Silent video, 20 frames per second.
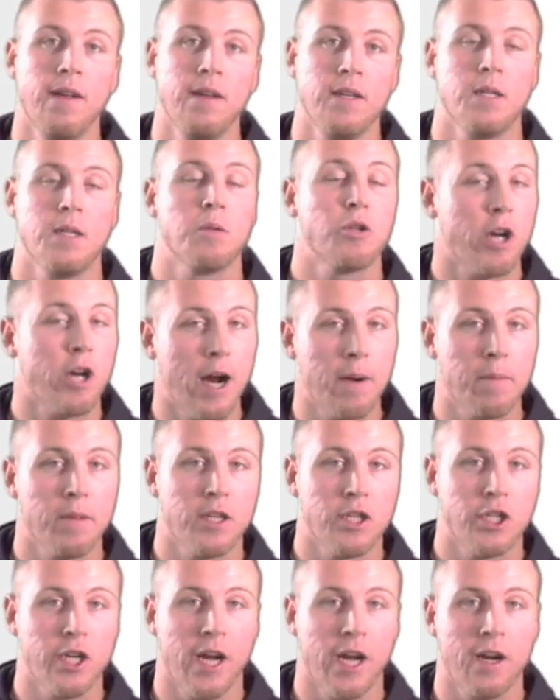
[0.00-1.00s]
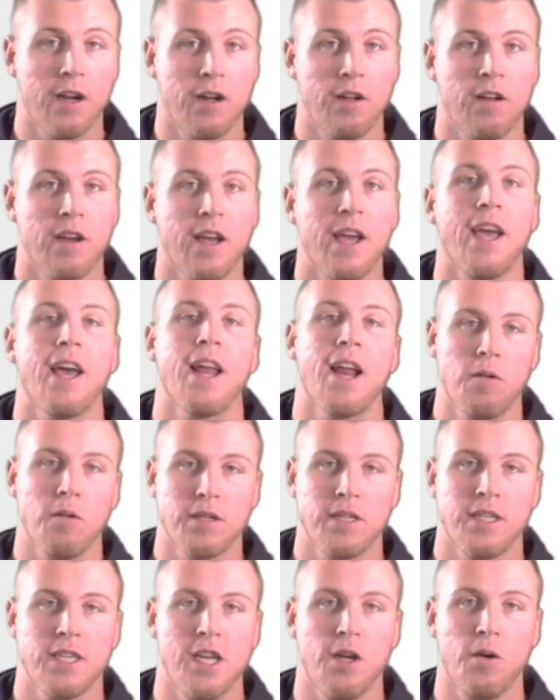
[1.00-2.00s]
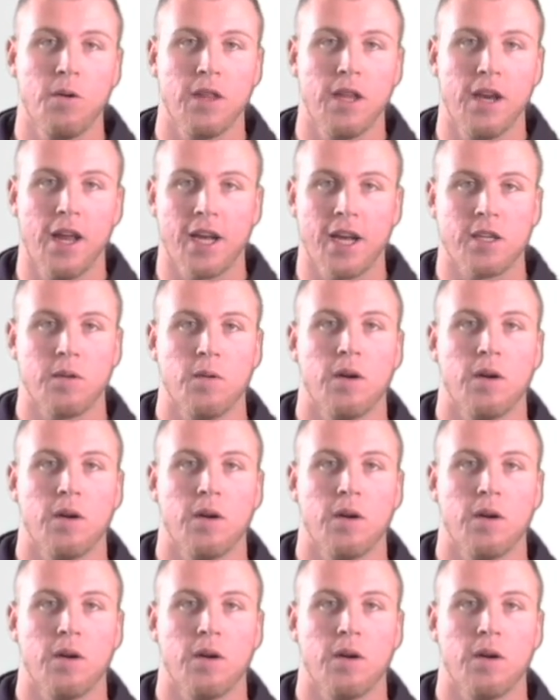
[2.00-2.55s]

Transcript: subscribe to the channel, and I will see you in the next